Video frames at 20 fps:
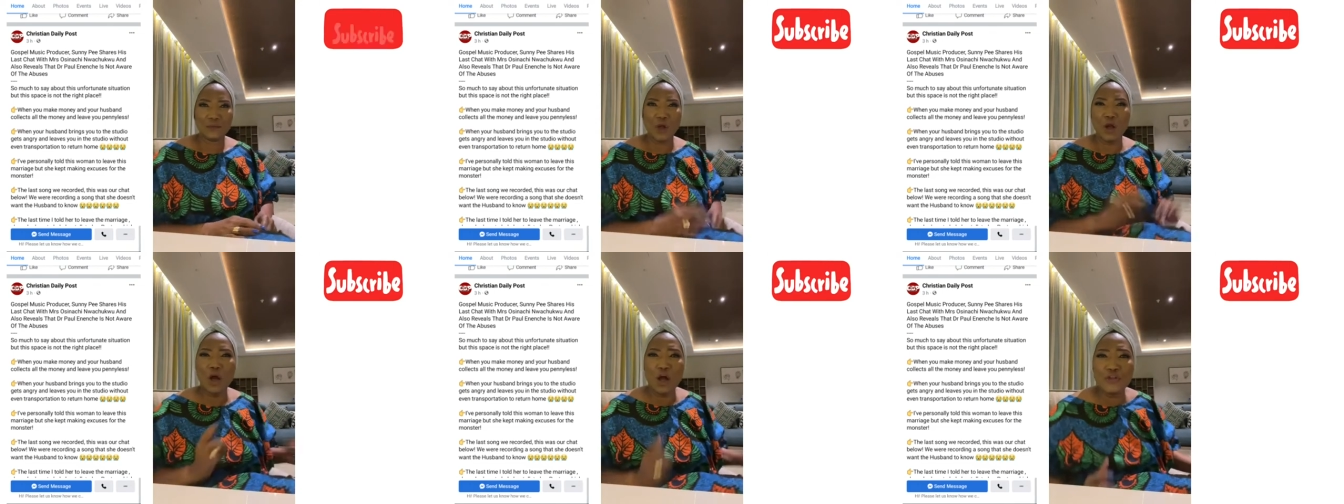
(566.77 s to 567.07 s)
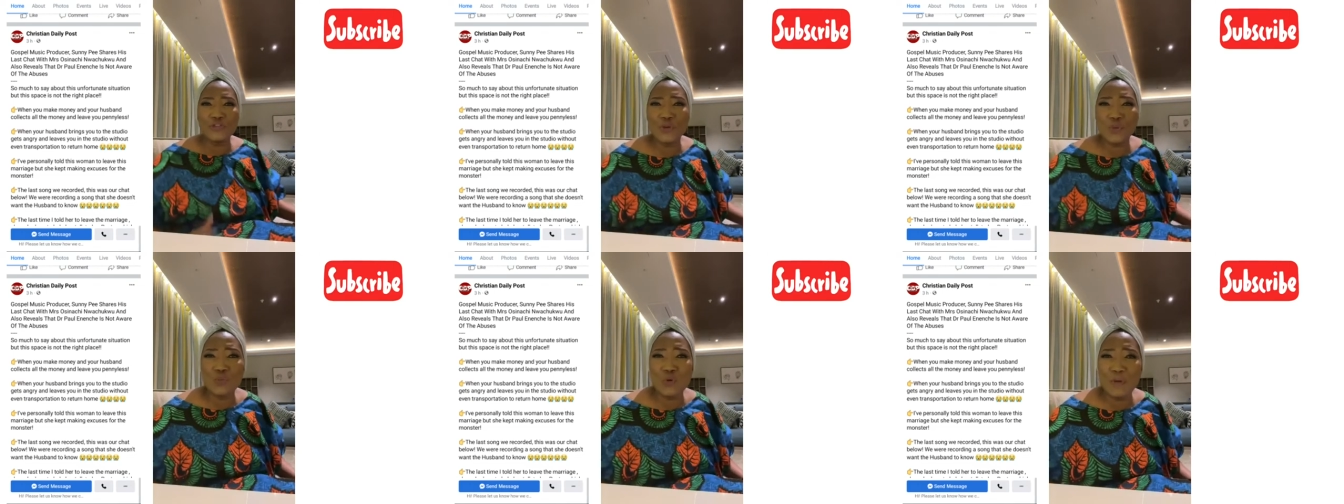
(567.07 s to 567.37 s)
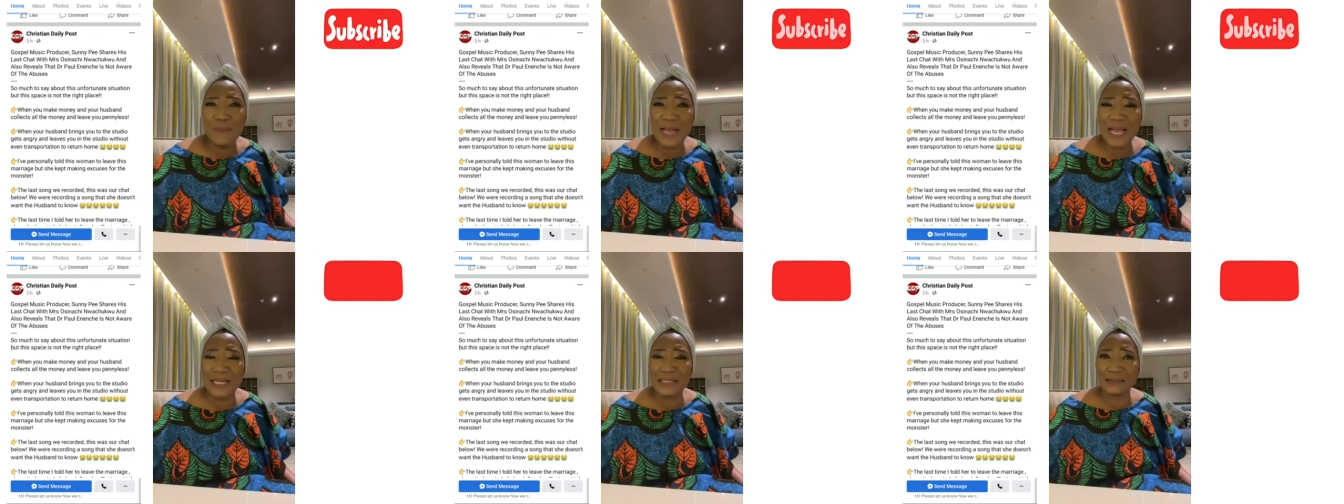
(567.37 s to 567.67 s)
or the
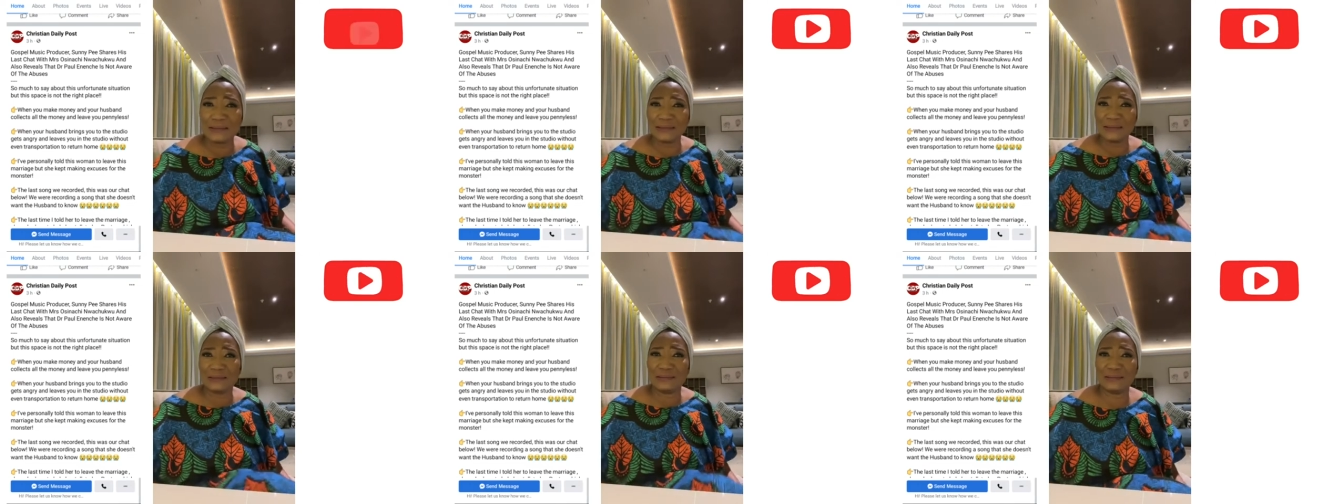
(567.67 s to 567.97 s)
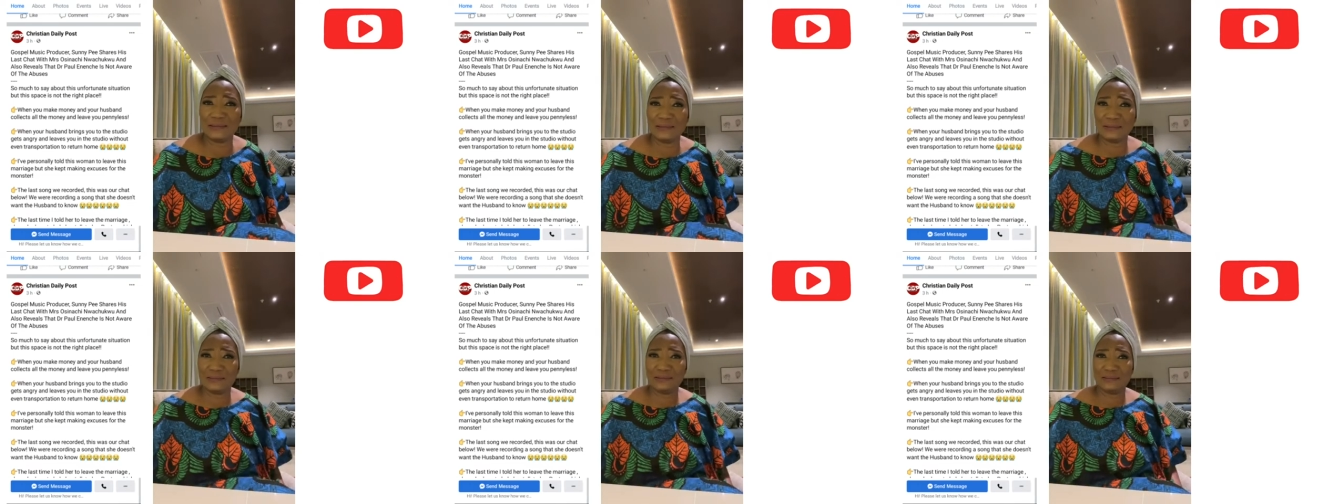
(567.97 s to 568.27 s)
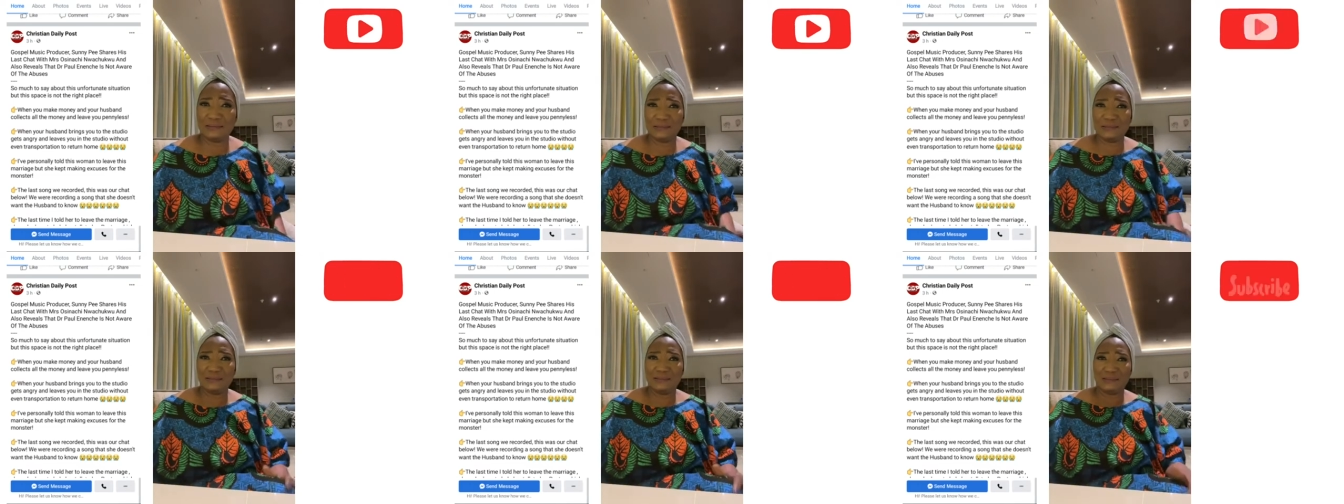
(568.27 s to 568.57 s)
woman.
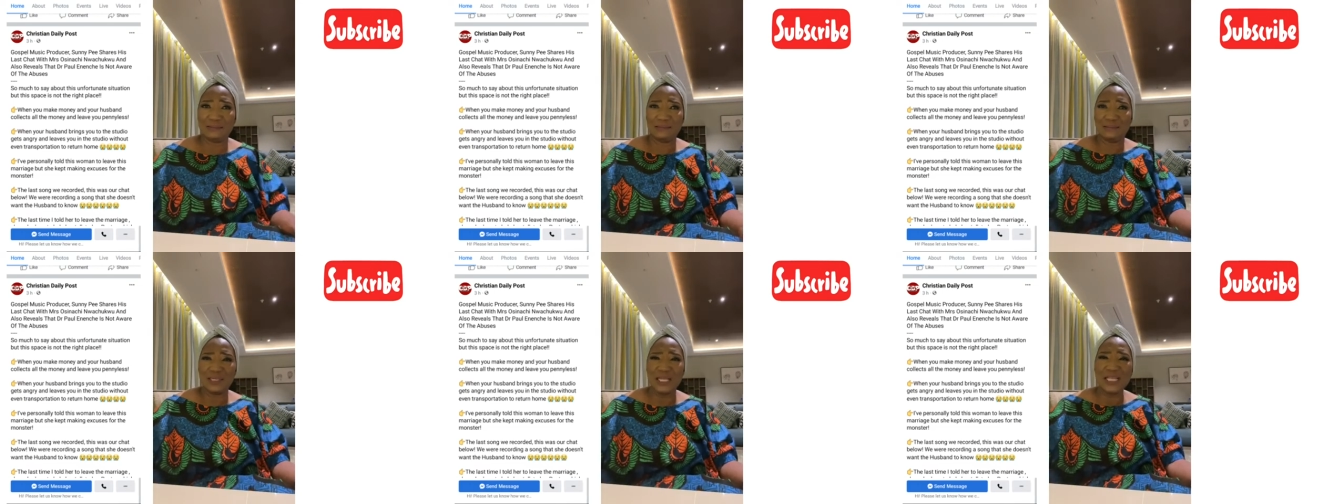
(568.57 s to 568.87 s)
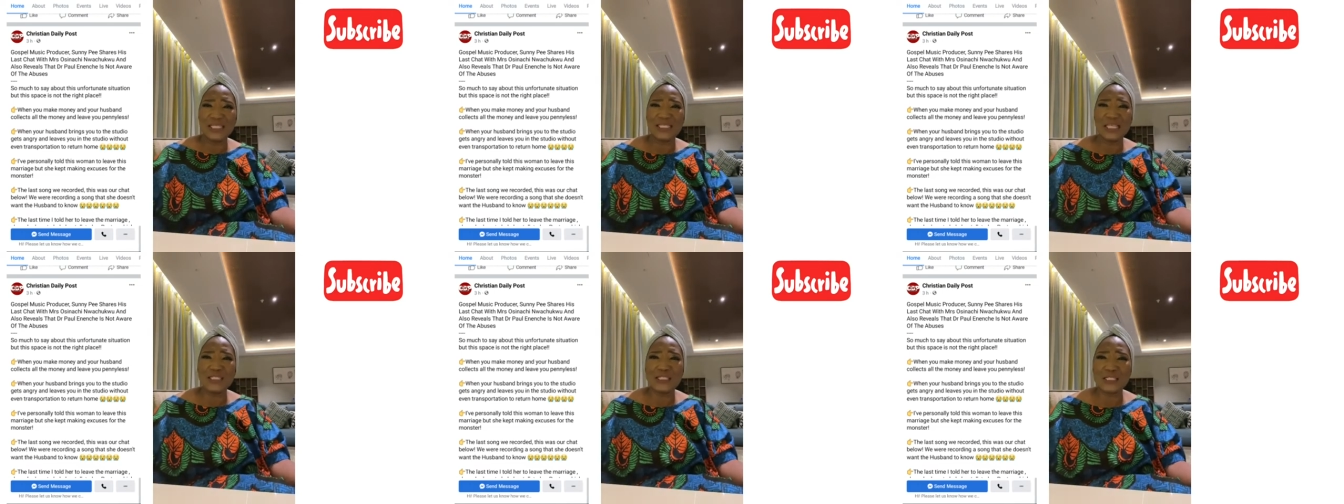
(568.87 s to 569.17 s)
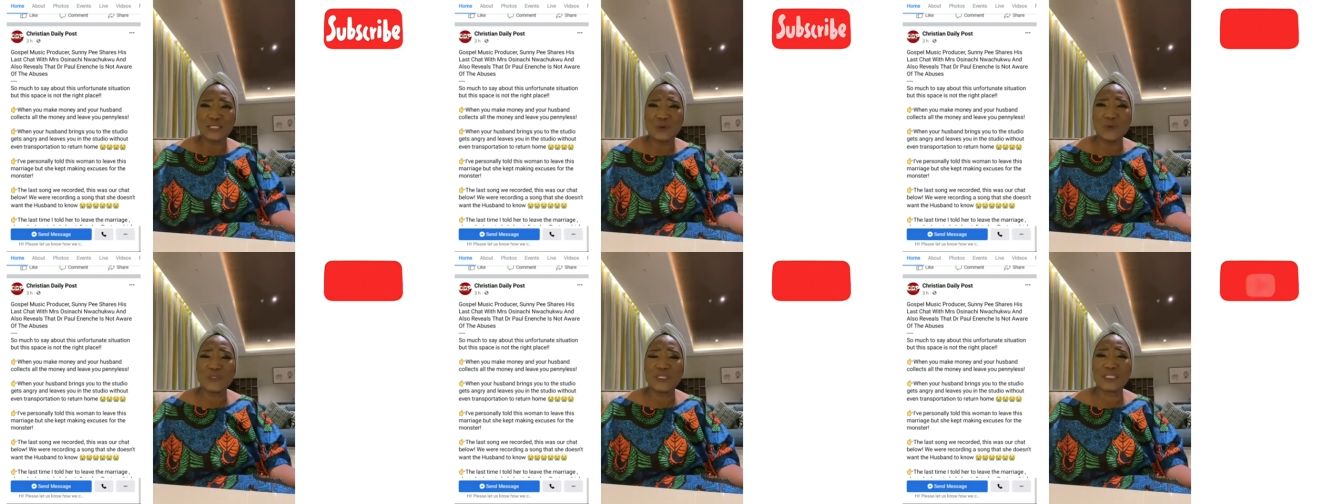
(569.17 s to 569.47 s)
It
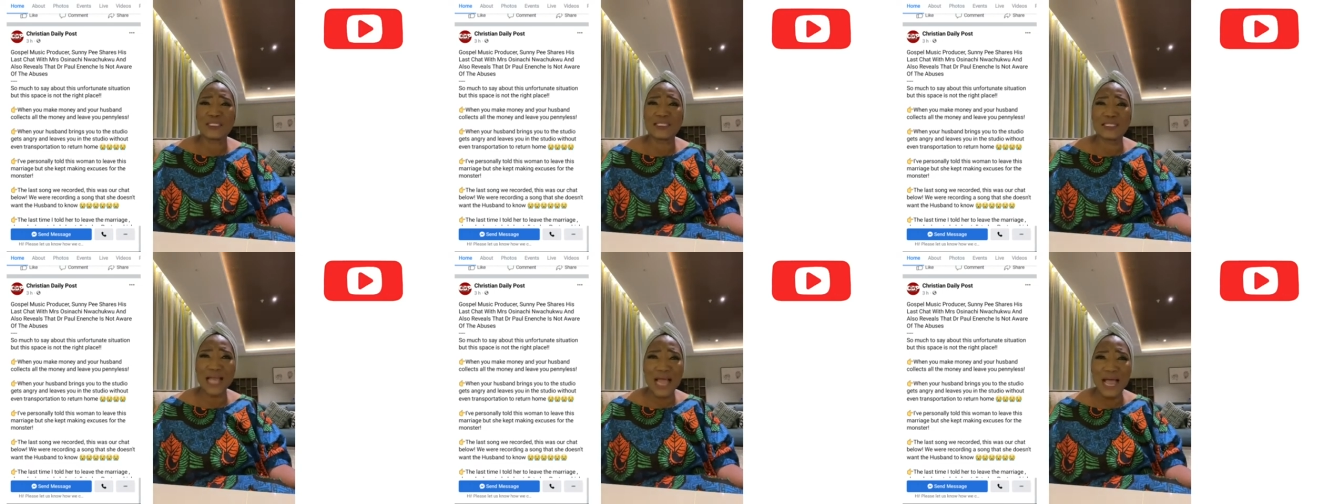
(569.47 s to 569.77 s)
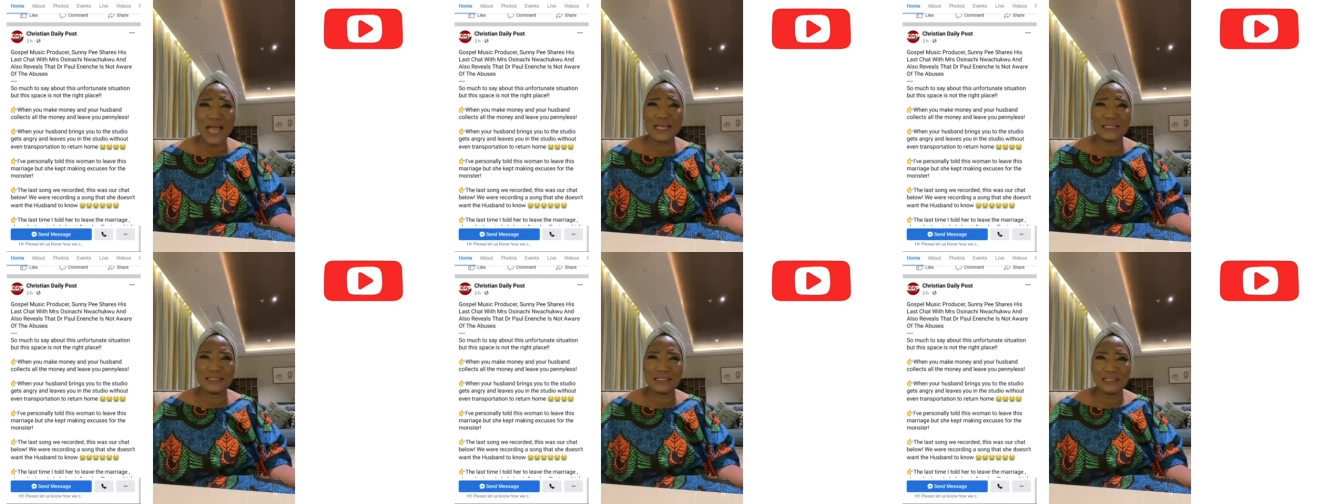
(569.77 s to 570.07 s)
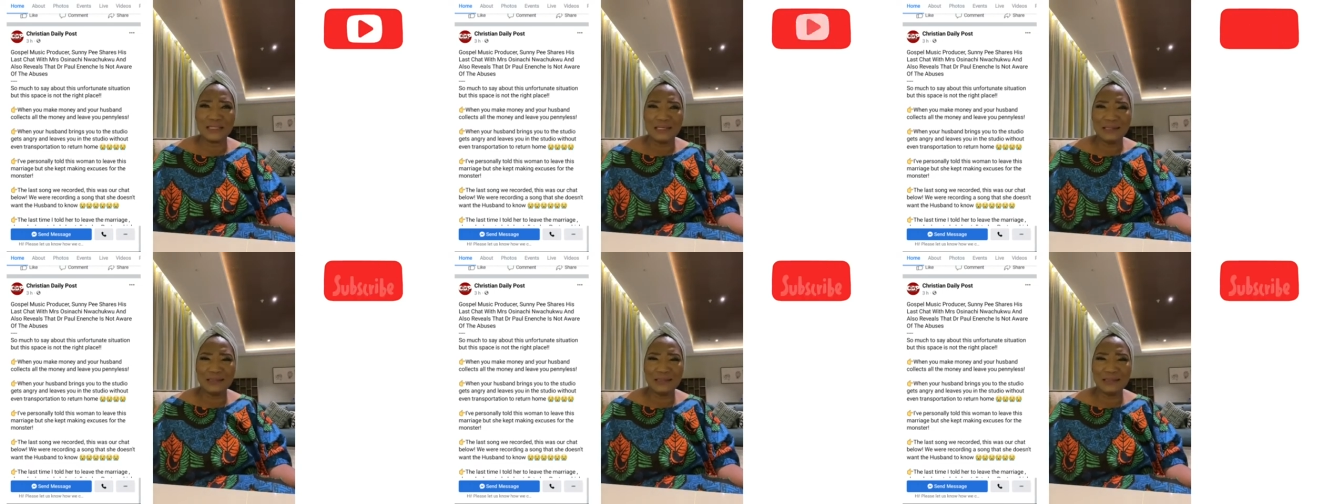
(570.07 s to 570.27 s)
is so sad.